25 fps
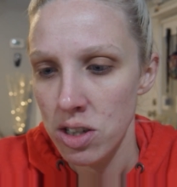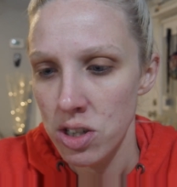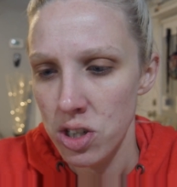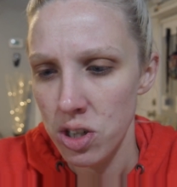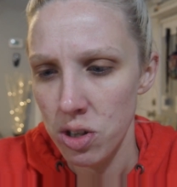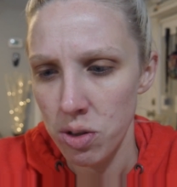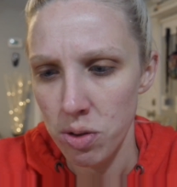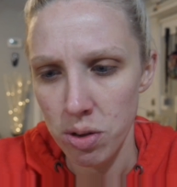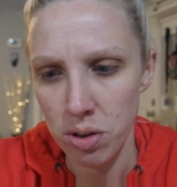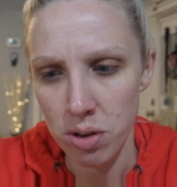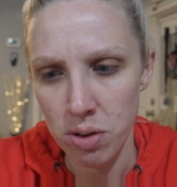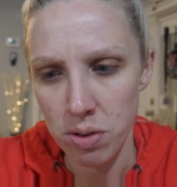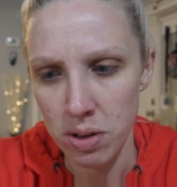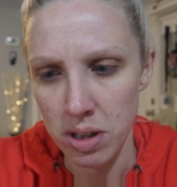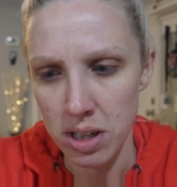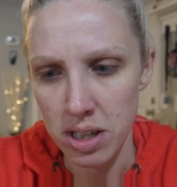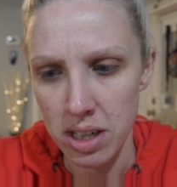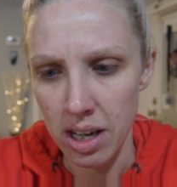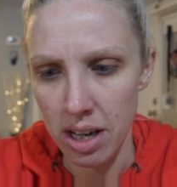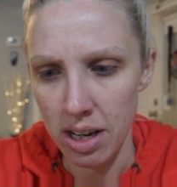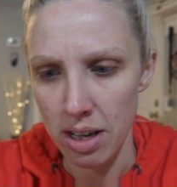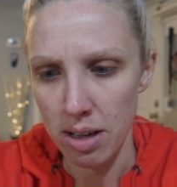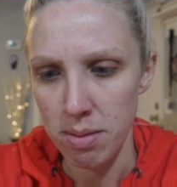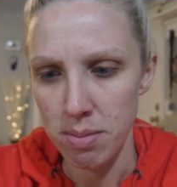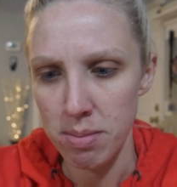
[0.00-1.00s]
2 or 3
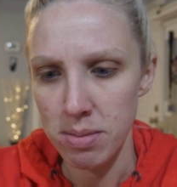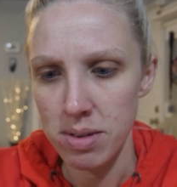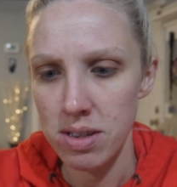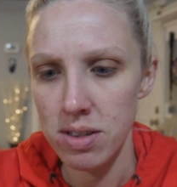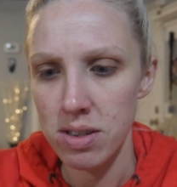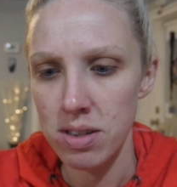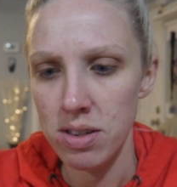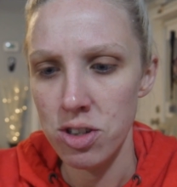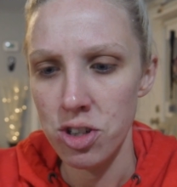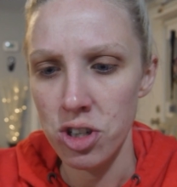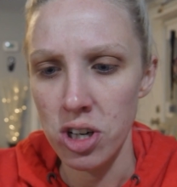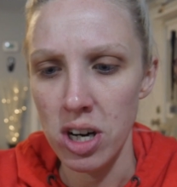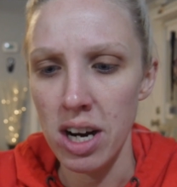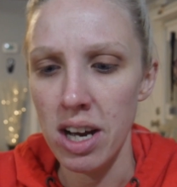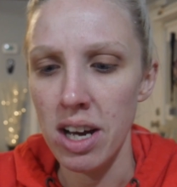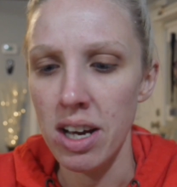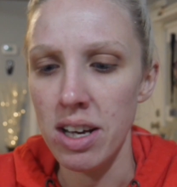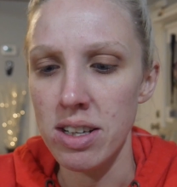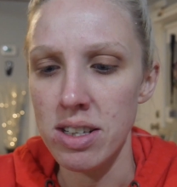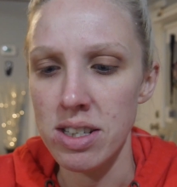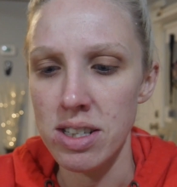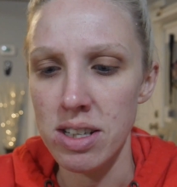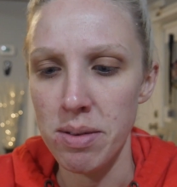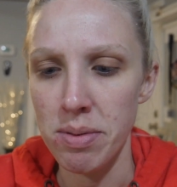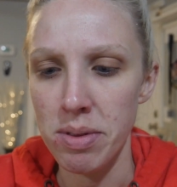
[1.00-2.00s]
times
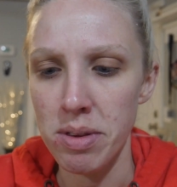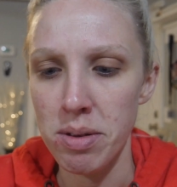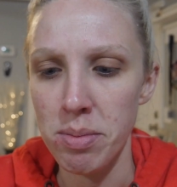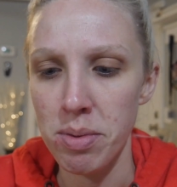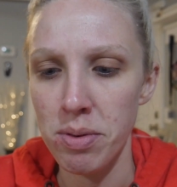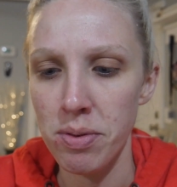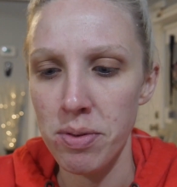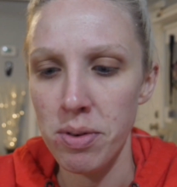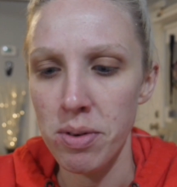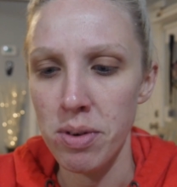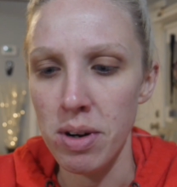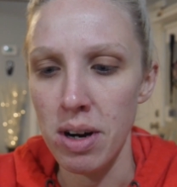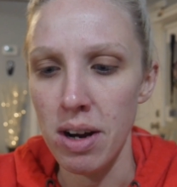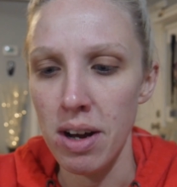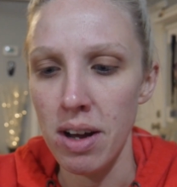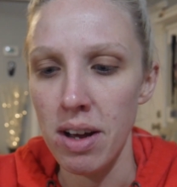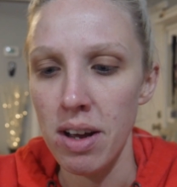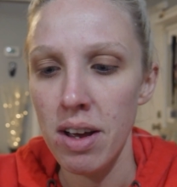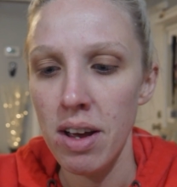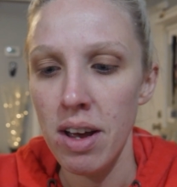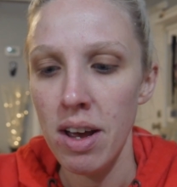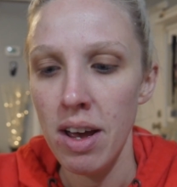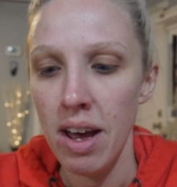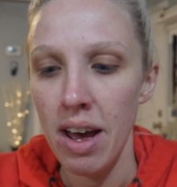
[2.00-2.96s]
trying something before